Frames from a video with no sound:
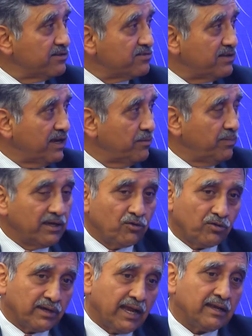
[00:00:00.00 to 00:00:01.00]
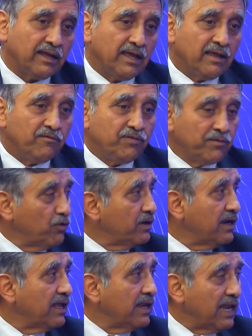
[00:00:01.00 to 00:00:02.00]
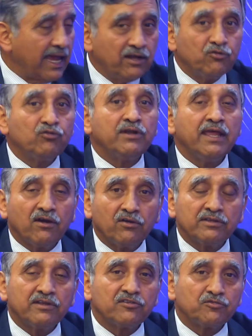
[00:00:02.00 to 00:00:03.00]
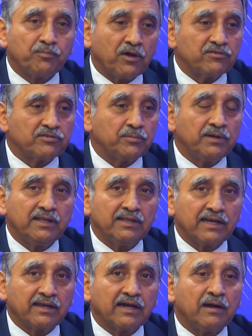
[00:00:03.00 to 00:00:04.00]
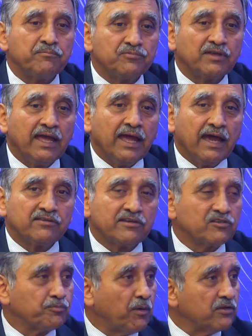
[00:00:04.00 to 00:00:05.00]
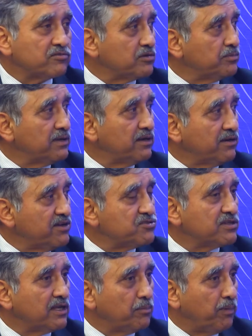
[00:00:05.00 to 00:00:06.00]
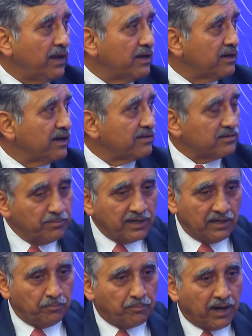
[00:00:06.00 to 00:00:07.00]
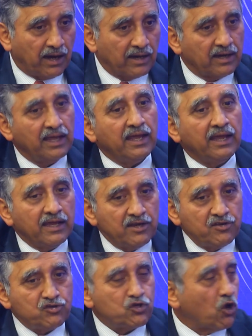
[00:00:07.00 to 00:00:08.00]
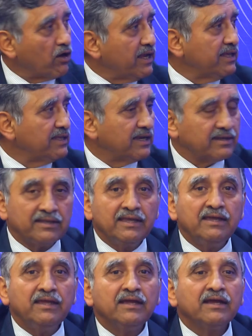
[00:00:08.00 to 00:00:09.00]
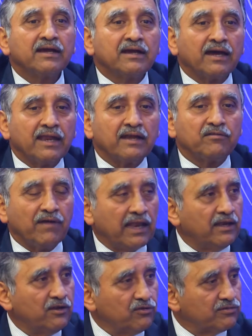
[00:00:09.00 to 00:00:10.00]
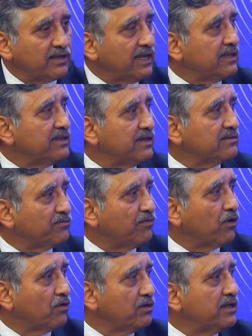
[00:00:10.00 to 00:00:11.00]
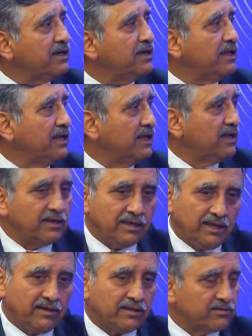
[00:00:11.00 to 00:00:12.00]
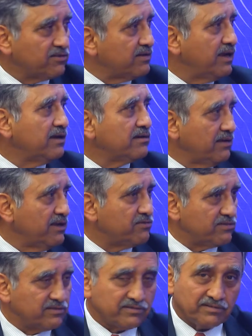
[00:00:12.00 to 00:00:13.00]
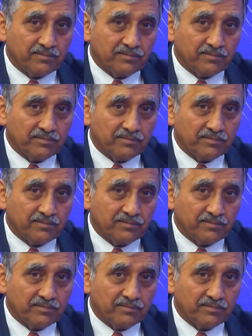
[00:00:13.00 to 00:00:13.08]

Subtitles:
state being looked at, we would like to take on the responsibility that comes as a responsible regional player, as a middle power, in ensuring that the correct values and ethics are followed in dealing in interstate relations.